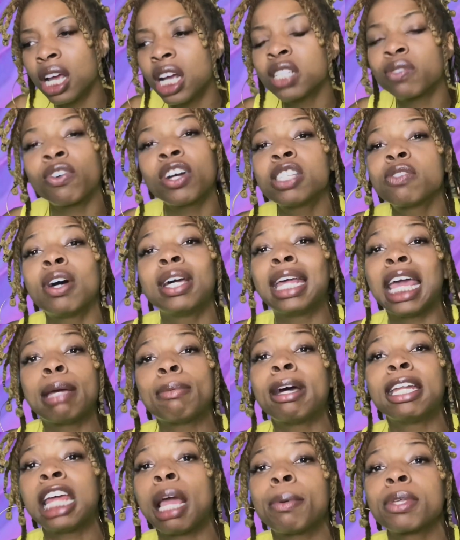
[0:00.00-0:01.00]
First of all, they ain't my
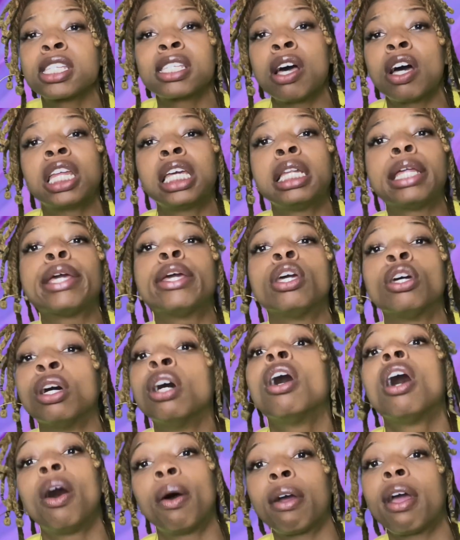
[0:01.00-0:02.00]
neighbors because I don't even live here.
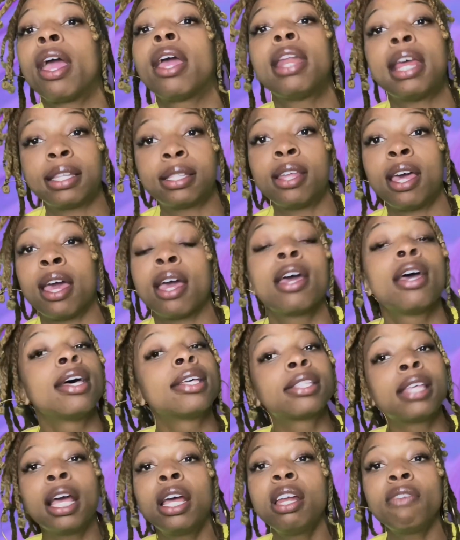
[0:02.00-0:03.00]
Okay, that's that.
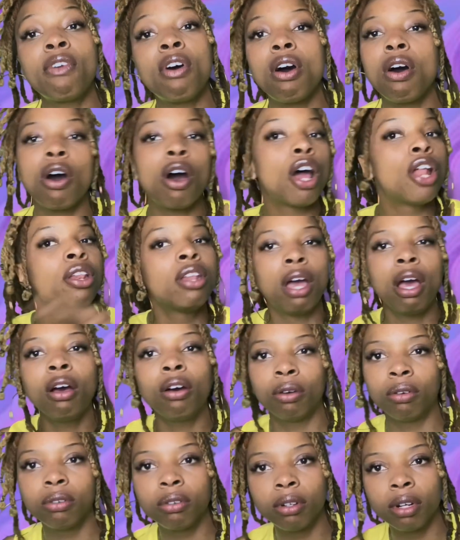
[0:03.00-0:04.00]
Second of all,
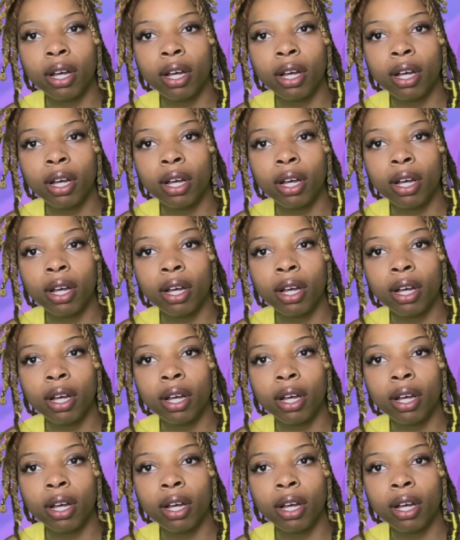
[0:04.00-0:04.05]
no.